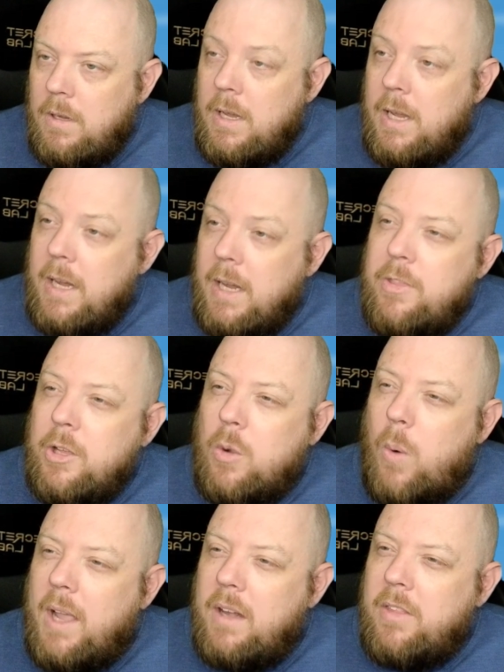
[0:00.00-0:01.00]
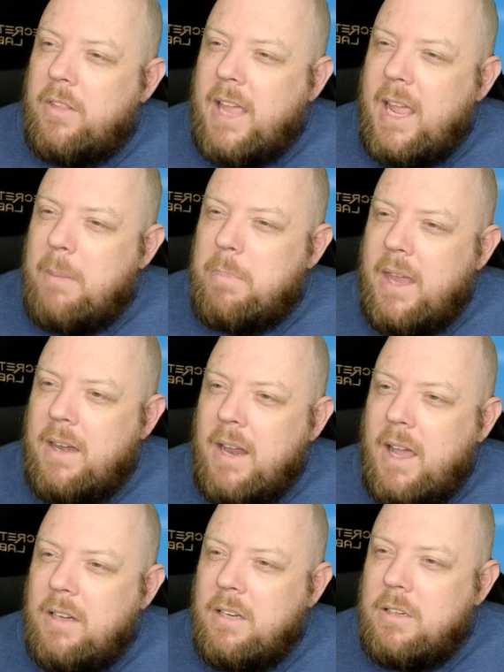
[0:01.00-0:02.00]
In the quiet of the camp that
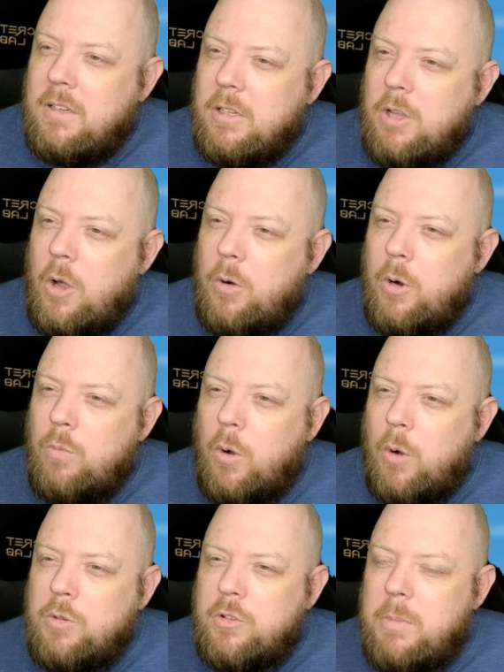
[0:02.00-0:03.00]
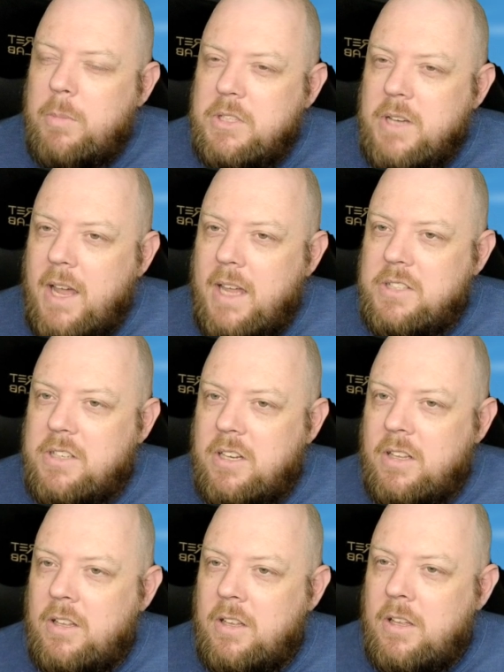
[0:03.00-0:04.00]
night, Dakota rose from his nest.
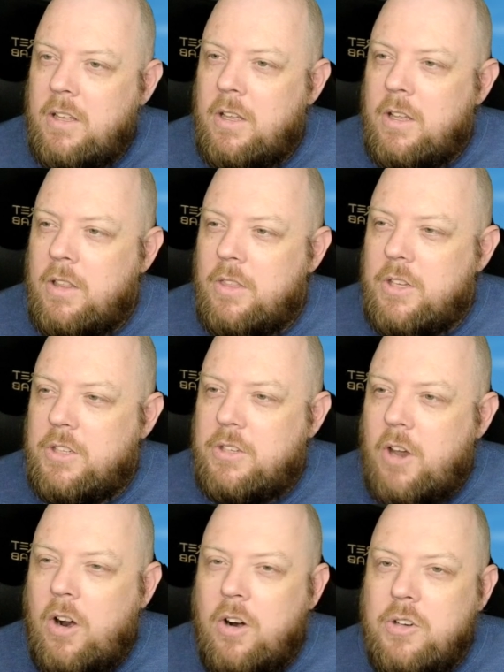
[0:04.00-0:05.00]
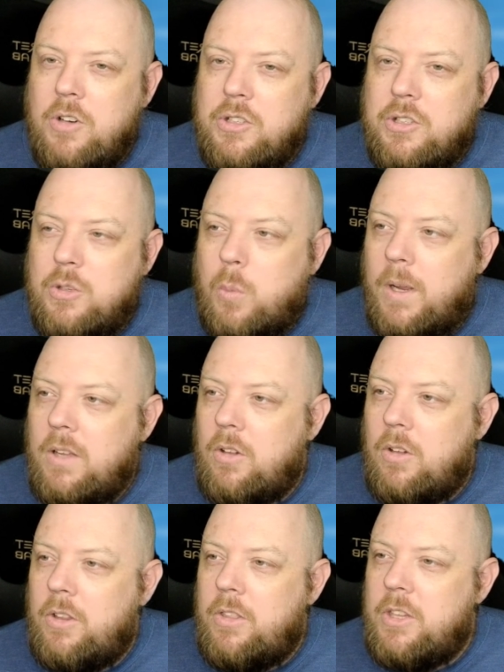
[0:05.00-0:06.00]
The stars twinkled
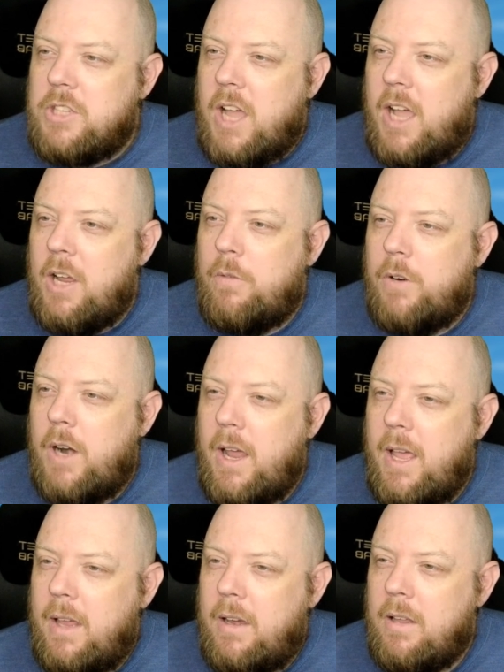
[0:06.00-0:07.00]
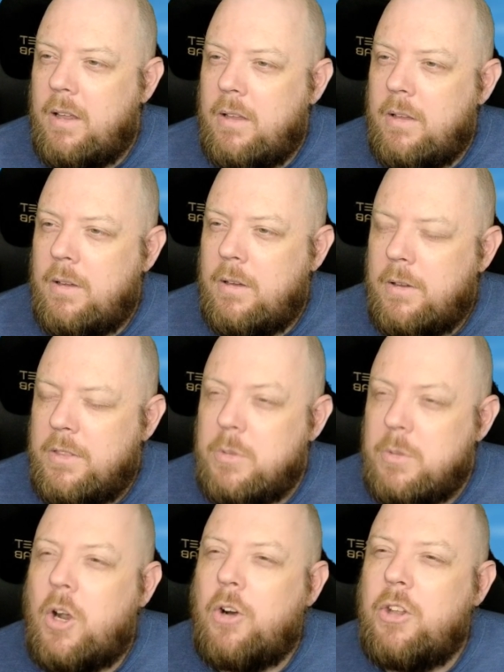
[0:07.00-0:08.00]
in the sky overhead. There was
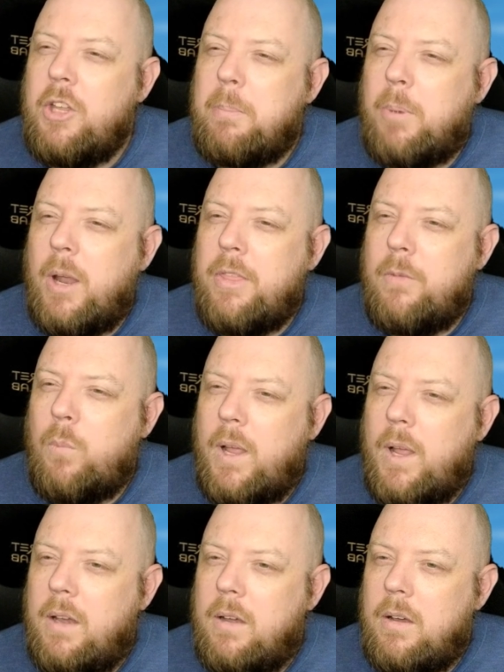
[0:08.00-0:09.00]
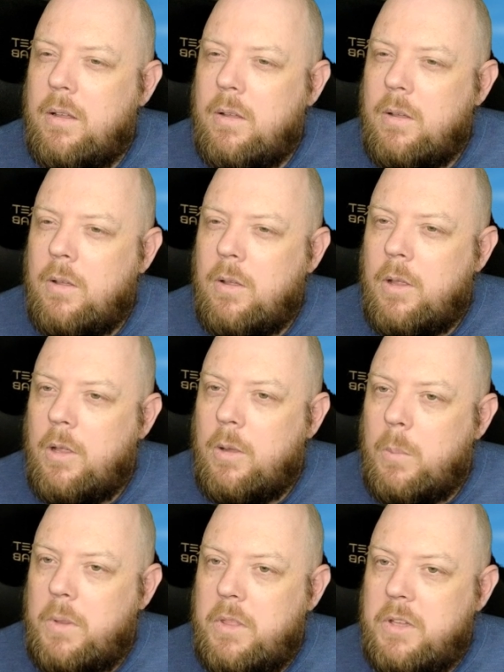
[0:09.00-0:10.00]
hardly a breath of wind.
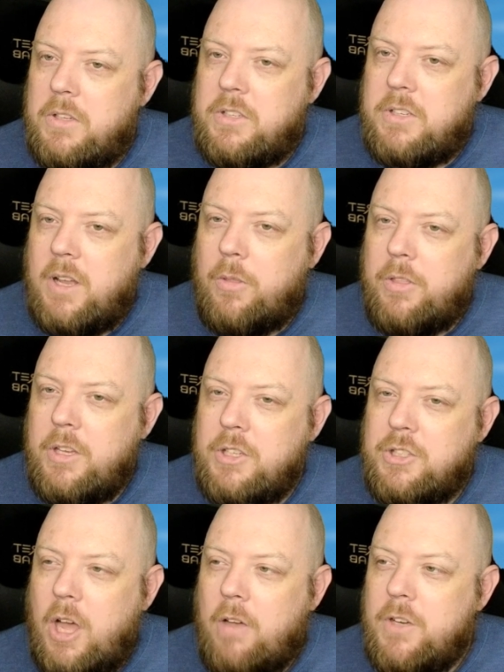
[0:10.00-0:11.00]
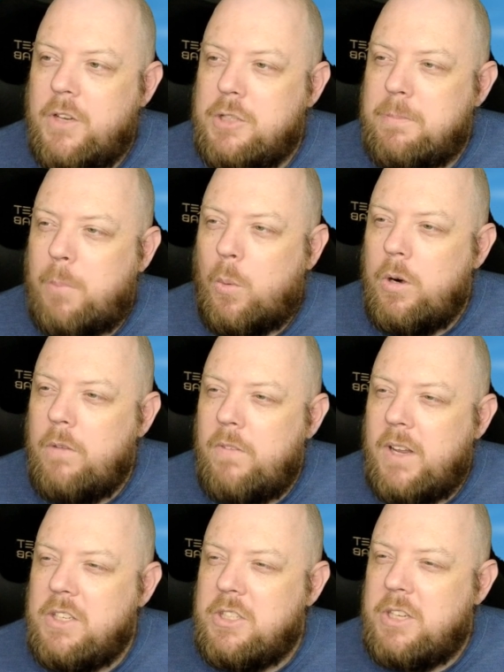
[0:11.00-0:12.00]
With a stealthy softness born of
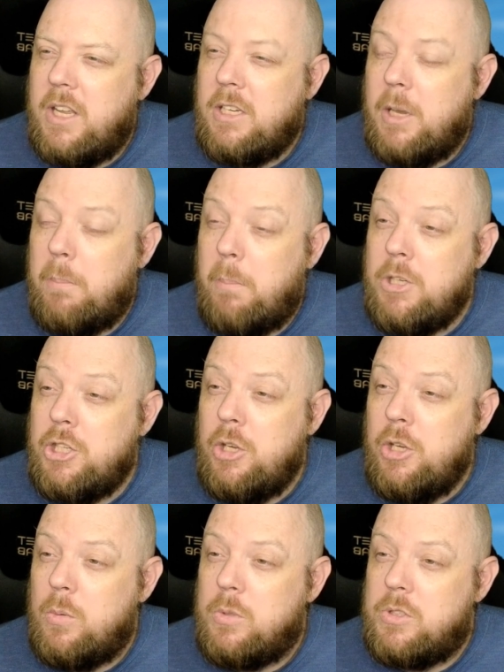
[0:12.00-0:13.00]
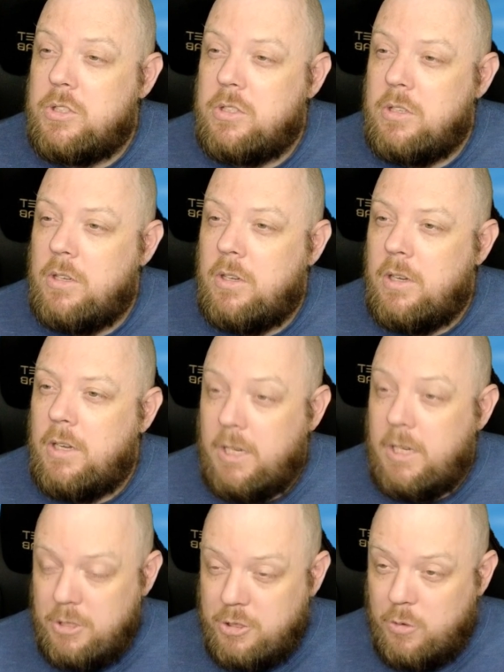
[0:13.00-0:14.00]
instinct and much use, he
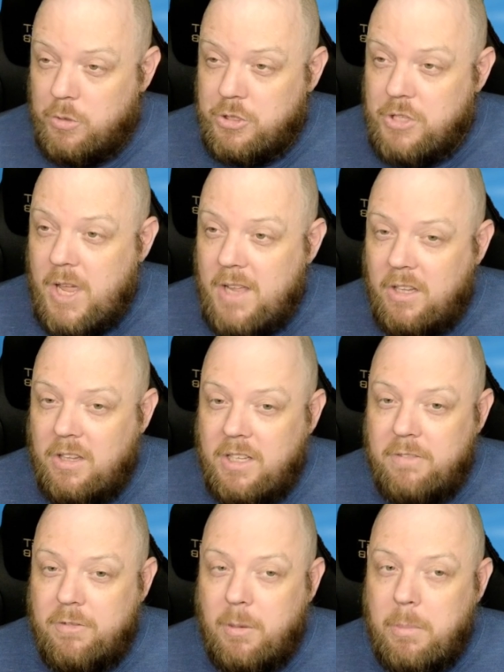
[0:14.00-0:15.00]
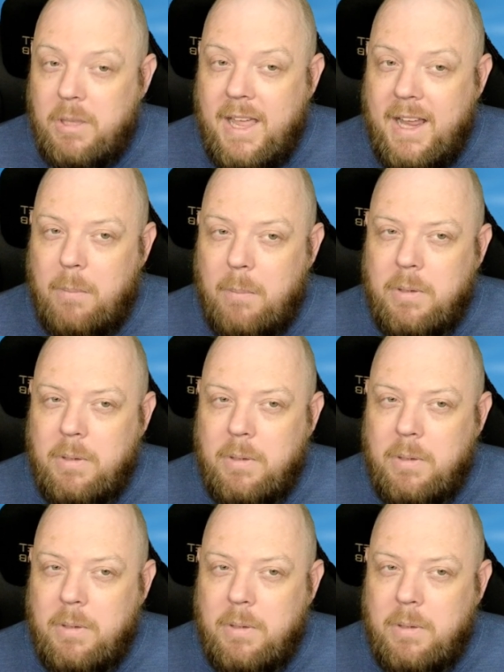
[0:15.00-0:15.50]
stole silently from the camp.